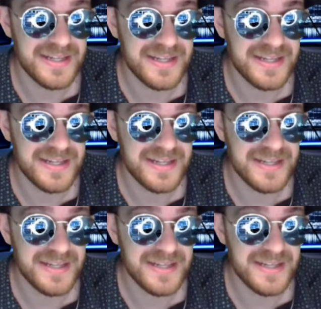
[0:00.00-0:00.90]
pretty
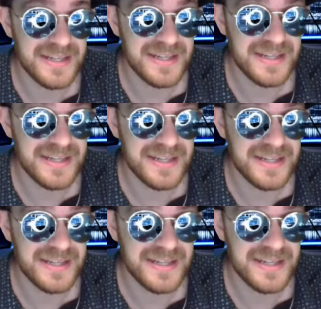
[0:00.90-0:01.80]
good. I mean, he
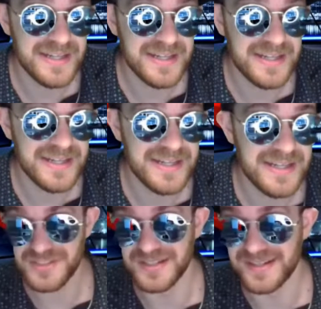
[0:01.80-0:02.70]
was cut, but he
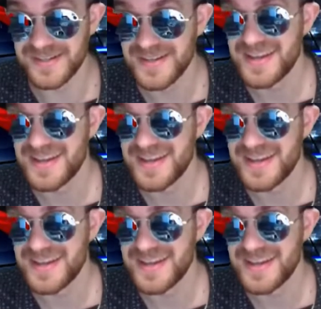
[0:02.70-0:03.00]
was good.